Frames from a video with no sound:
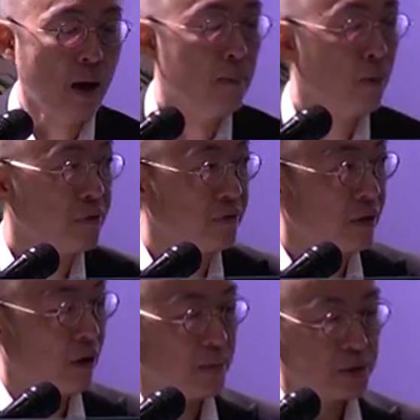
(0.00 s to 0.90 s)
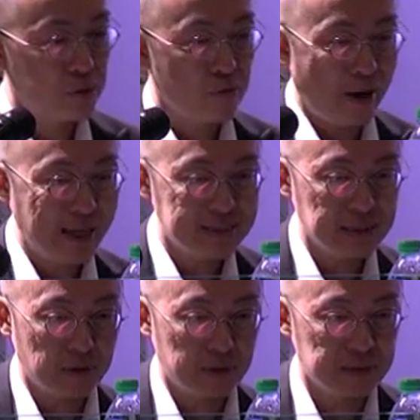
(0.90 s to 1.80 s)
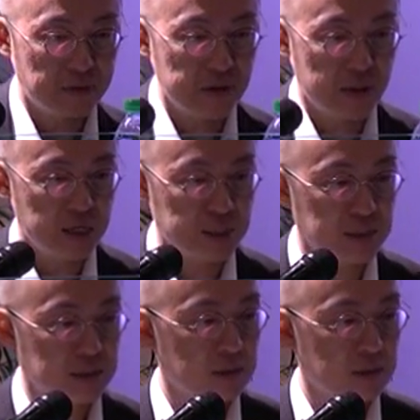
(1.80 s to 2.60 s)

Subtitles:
Most of the commercial rents across Southeast Asia,